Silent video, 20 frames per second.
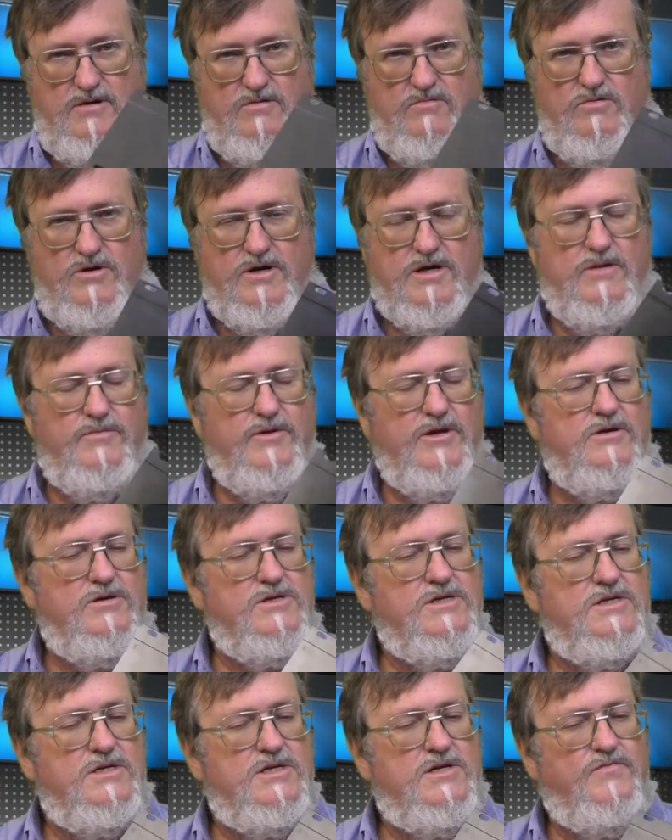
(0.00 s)
We're going to be
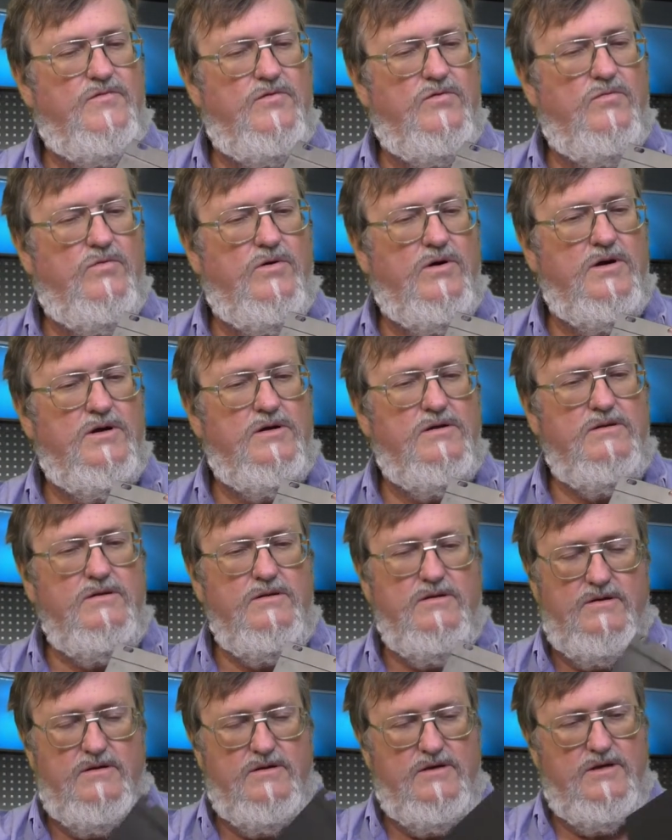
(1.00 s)
using this for a while,
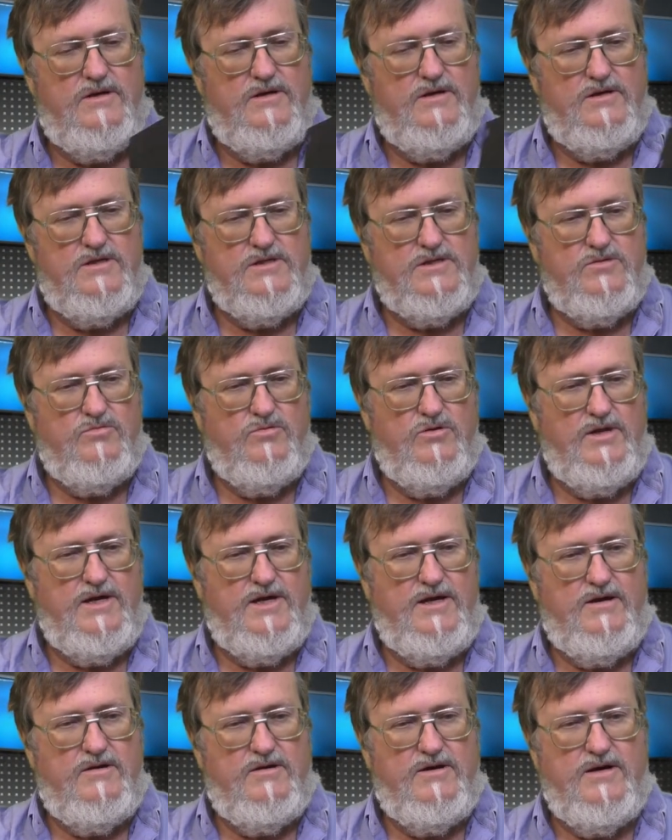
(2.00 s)
so we'll
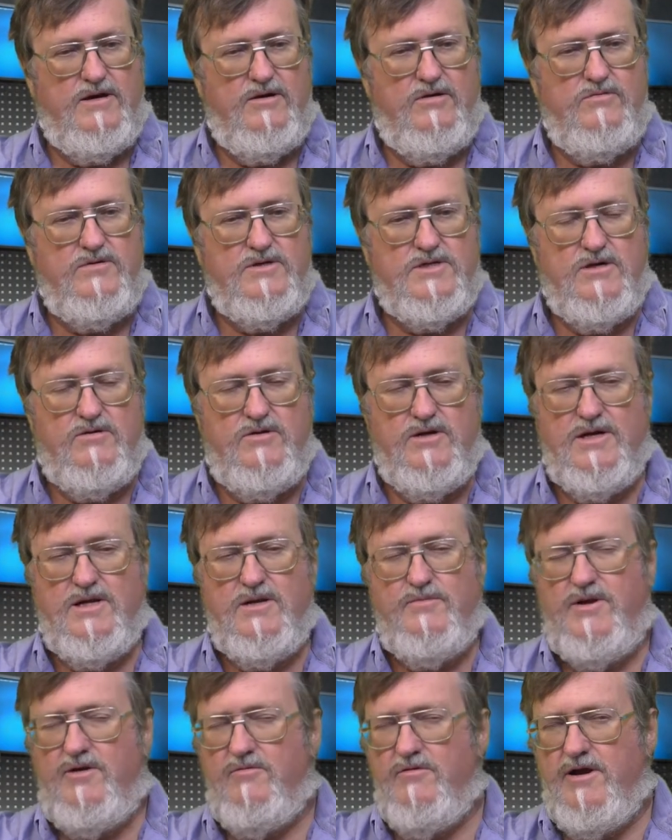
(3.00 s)
let you know. It's only going
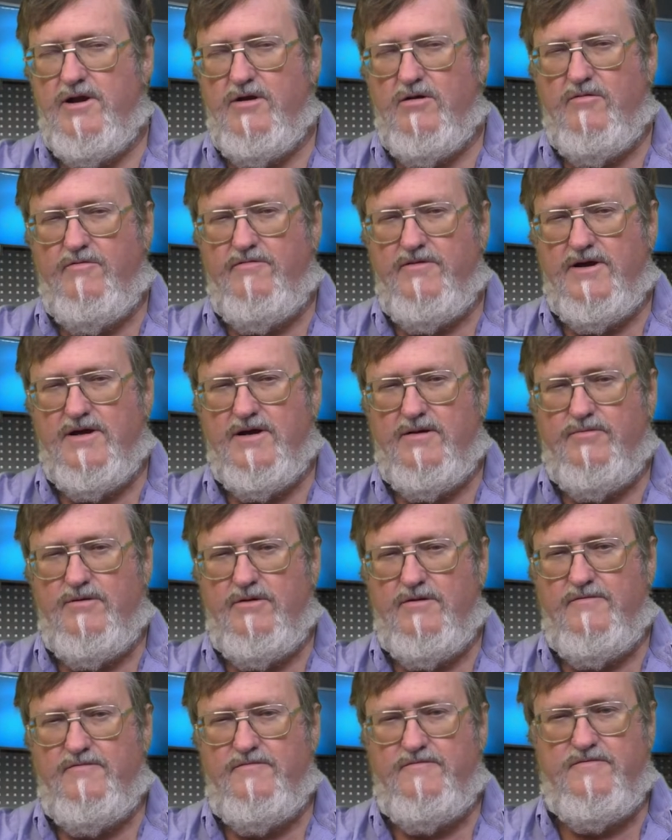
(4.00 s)
to be running off a
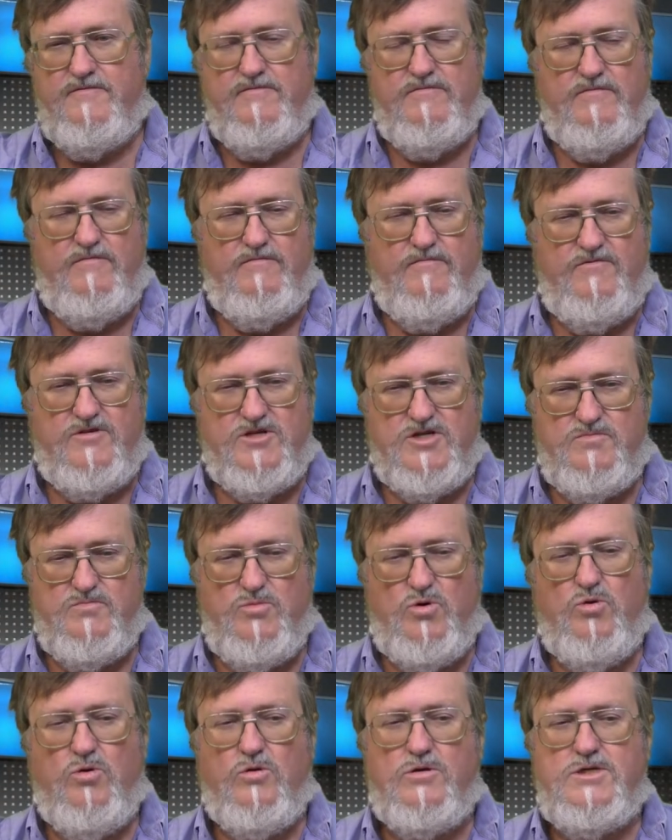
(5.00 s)
couple of
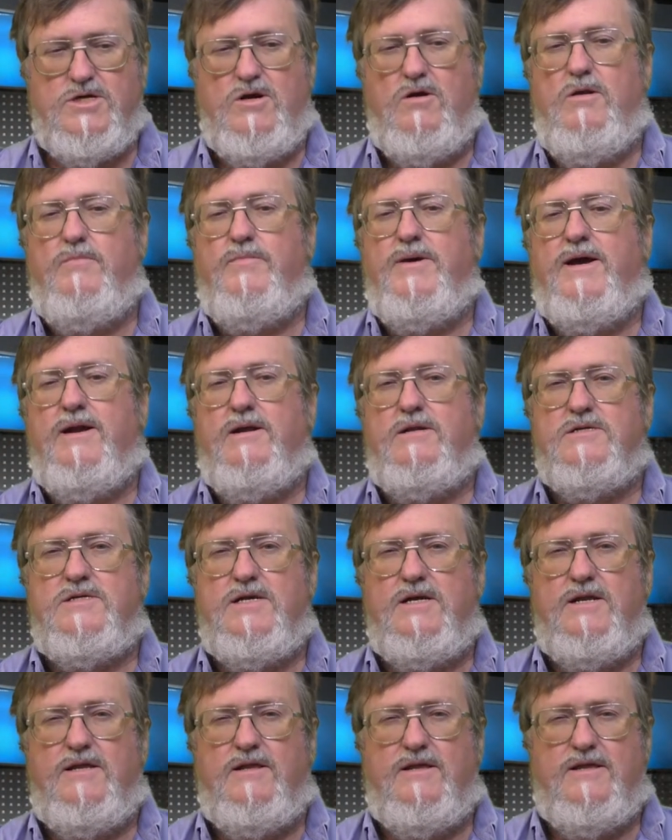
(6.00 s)
small solar panels.
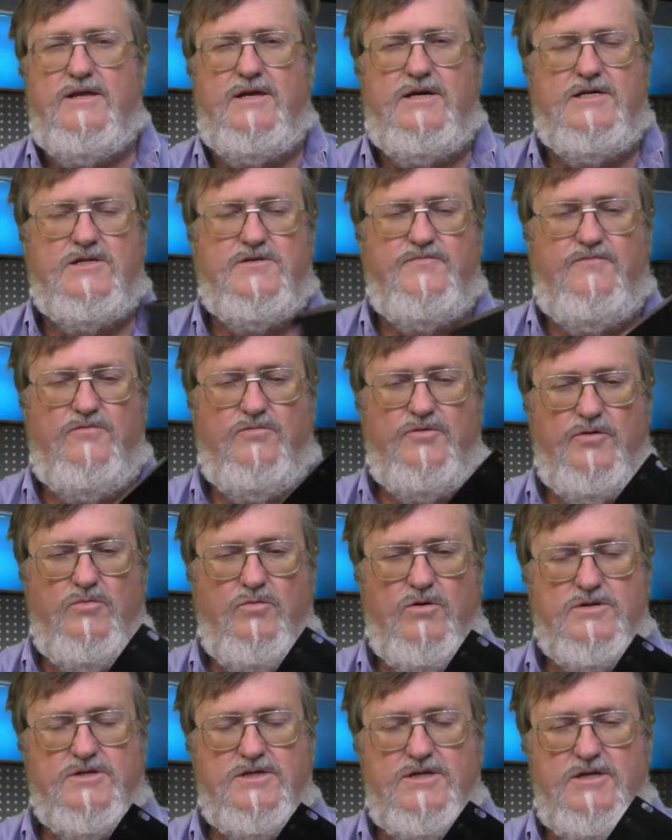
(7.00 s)
I think it's forty
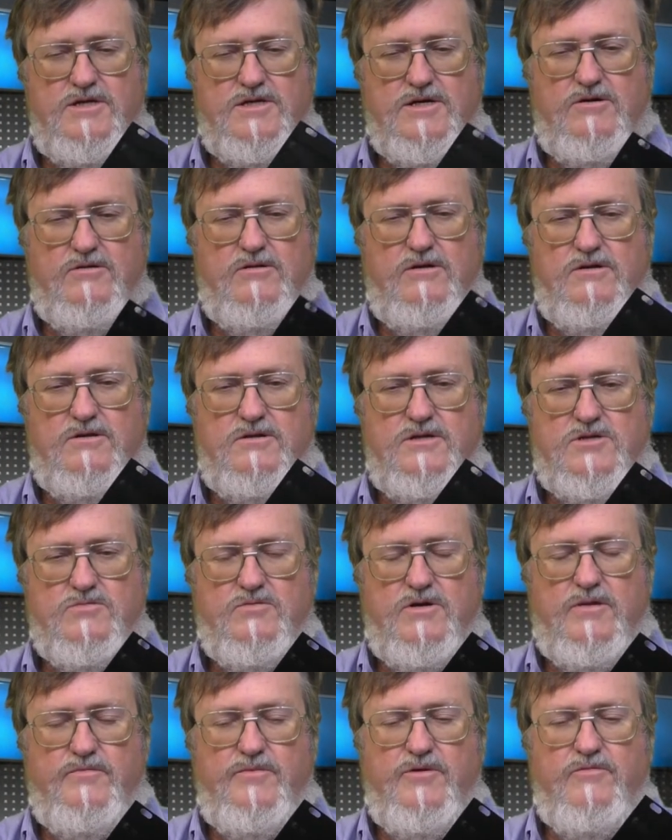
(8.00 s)
watts in total that this
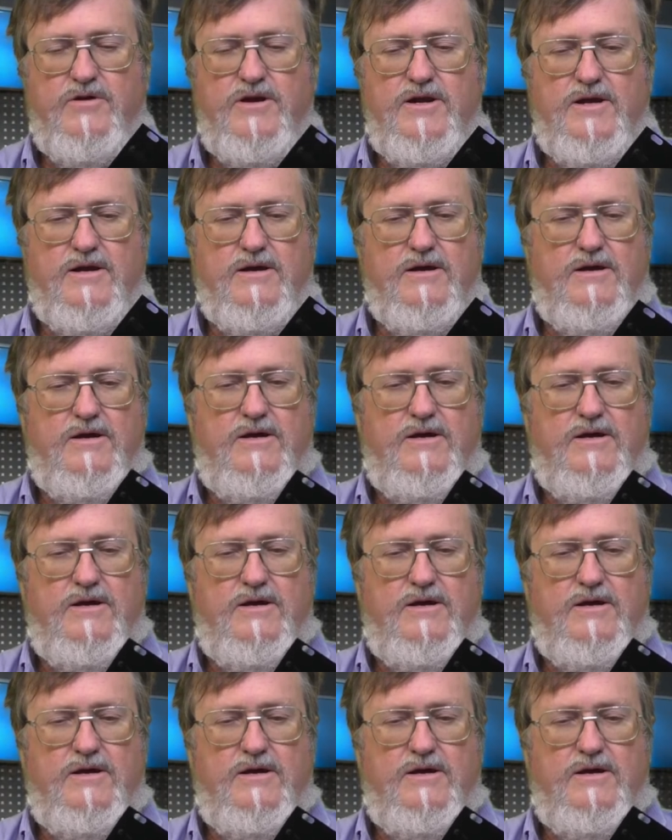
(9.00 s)
one will be running